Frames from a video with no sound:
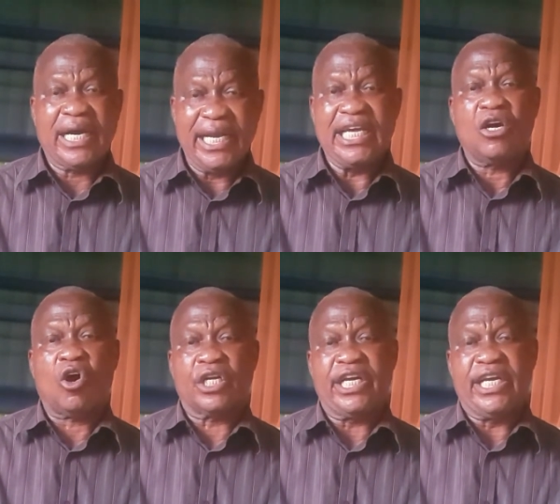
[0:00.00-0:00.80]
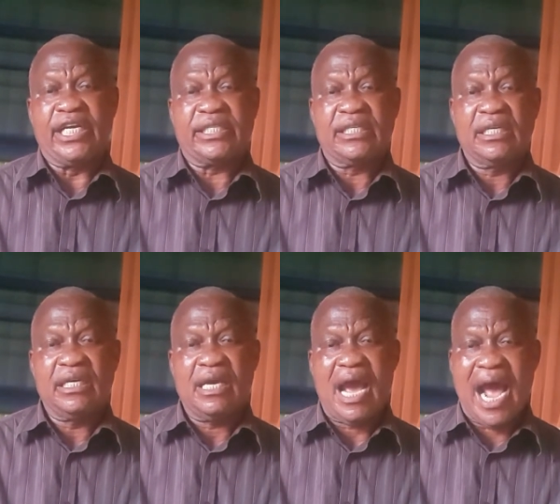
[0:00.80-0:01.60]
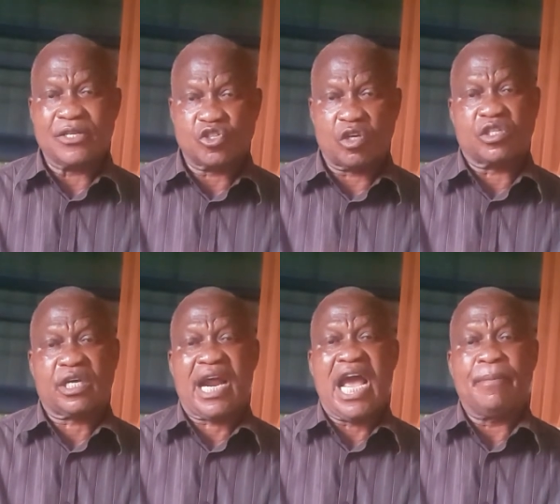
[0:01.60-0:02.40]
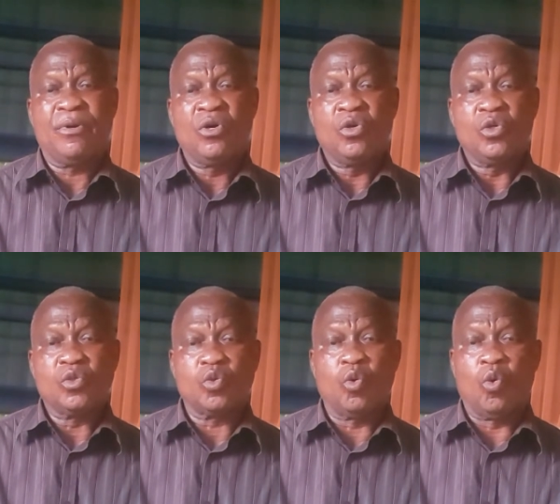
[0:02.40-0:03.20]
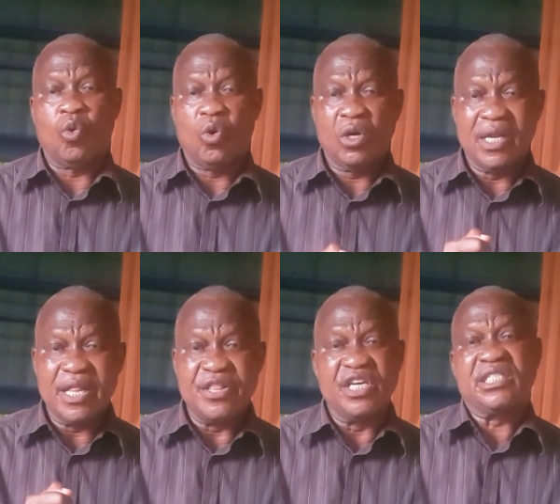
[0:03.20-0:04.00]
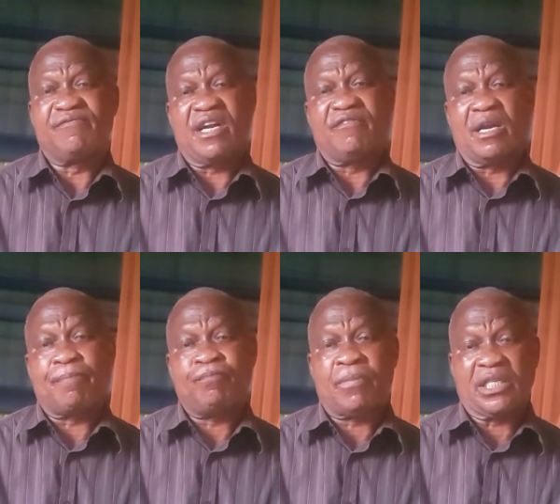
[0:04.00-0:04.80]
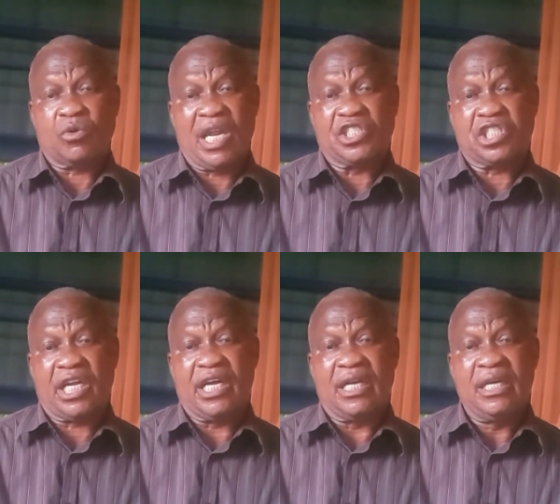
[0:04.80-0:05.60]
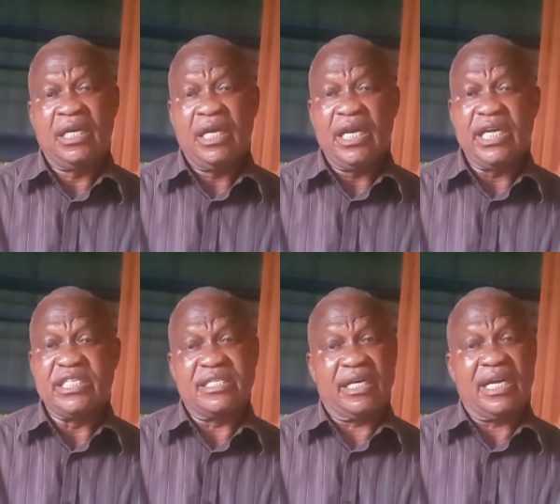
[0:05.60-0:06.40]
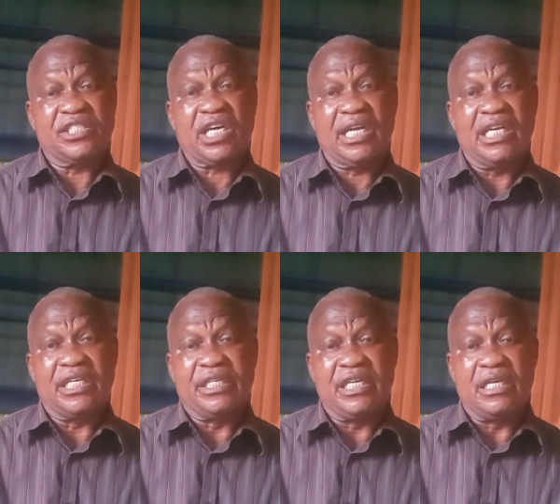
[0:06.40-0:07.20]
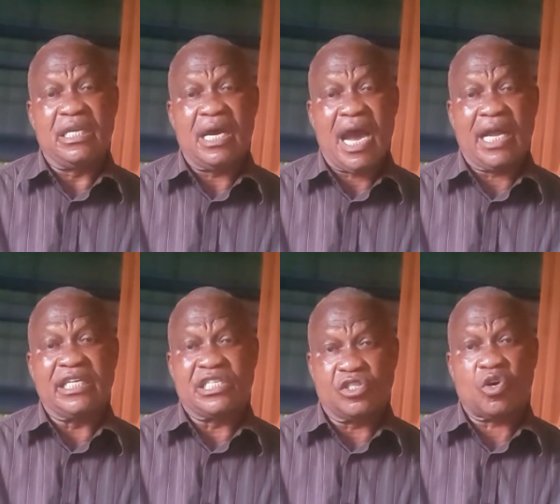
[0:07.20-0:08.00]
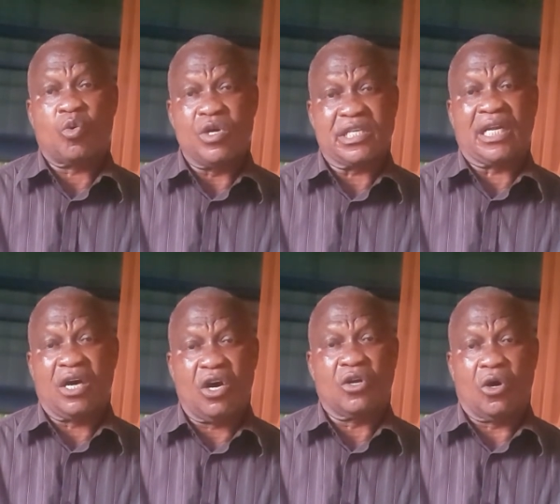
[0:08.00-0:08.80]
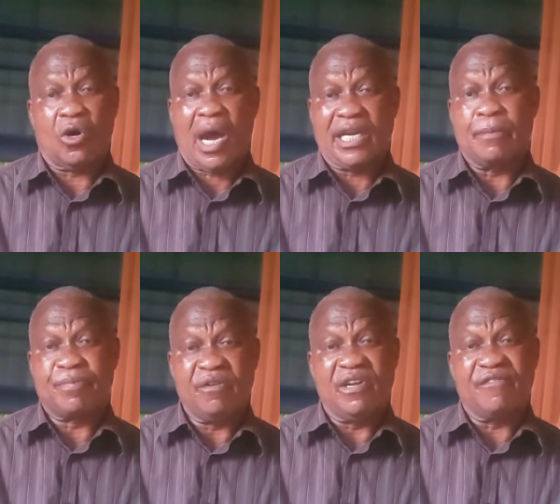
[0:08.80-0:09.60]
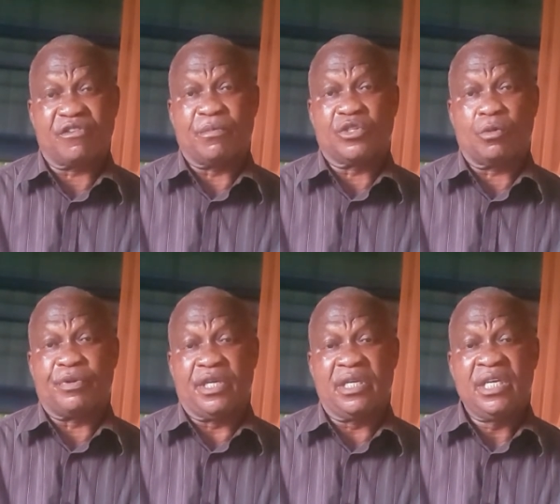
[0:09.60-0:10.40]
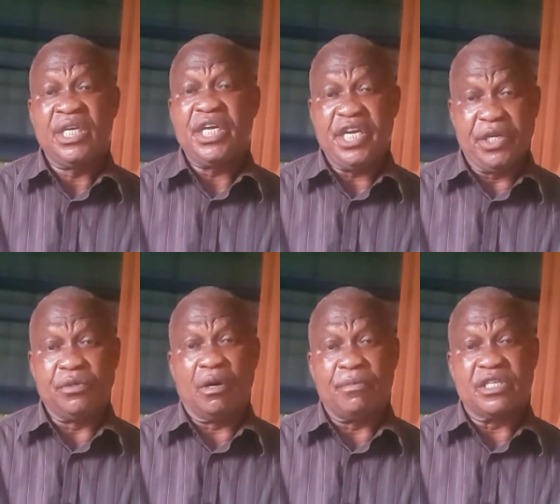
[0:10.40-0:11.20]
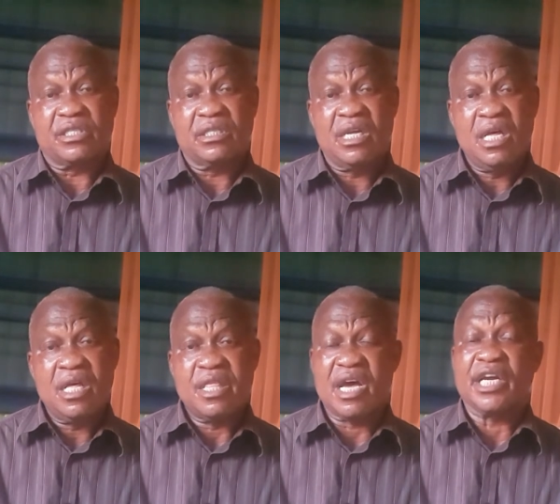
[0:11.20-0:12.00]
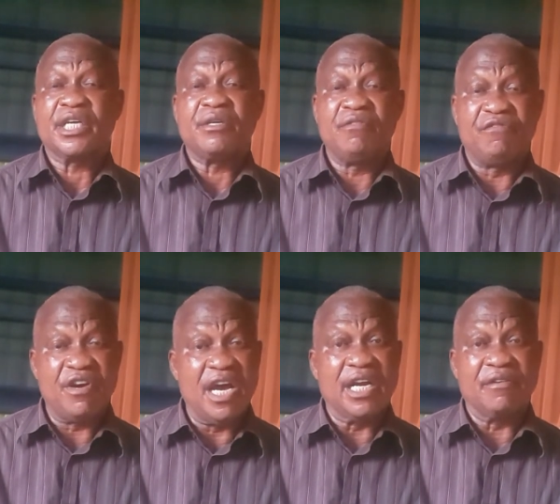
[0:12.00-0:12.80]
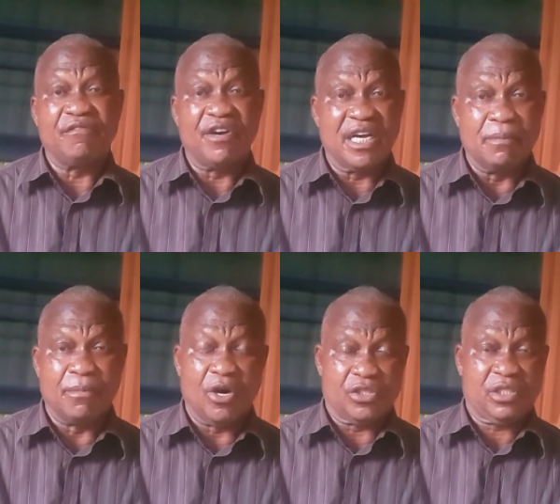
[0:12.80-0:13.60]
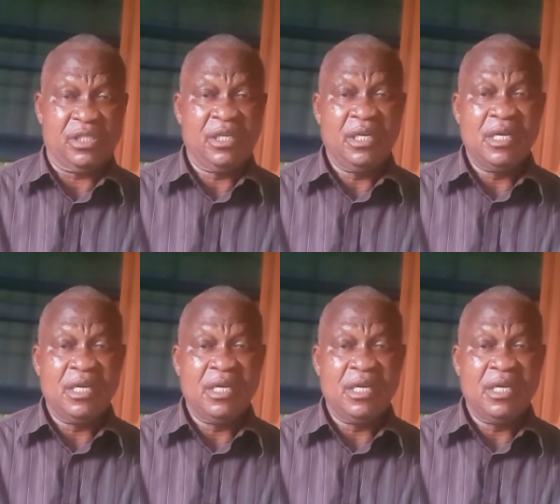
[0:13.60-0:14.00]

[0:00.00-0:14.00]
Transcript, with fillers: click on it, and subscribe to this very, very particular channel. It is a great channel indeed, and it is always an honor and a privilege for me to be in your midst. Thank you very, very much.